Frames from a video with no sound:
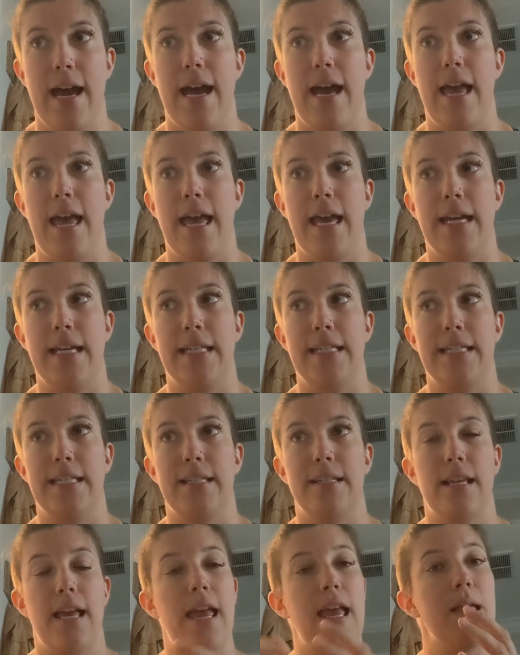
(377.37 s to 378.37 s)
and
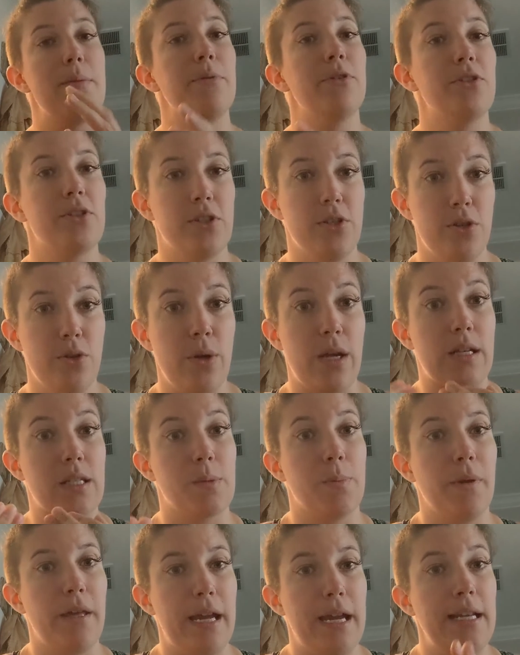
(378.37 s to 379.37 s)
able to
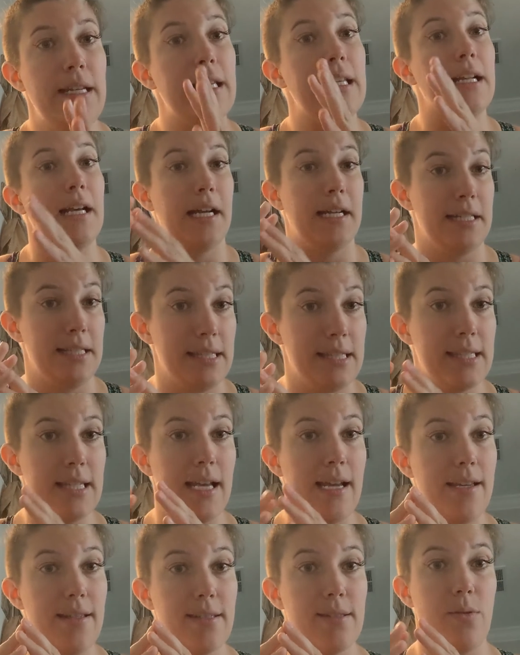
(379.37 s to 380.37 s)
explain in a
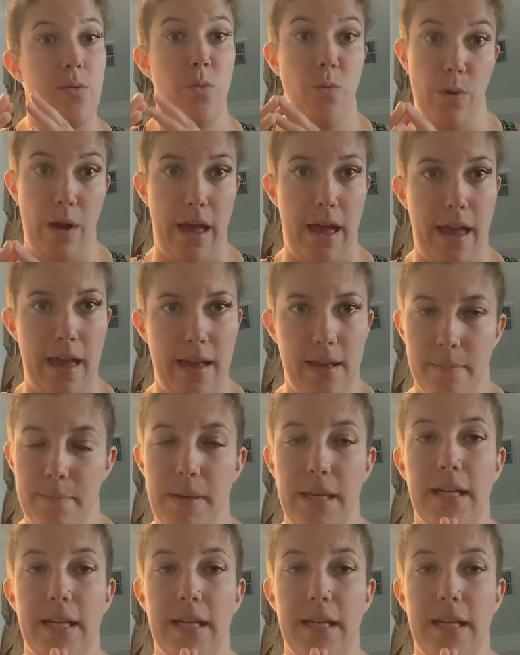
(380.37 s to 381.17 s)
concise way.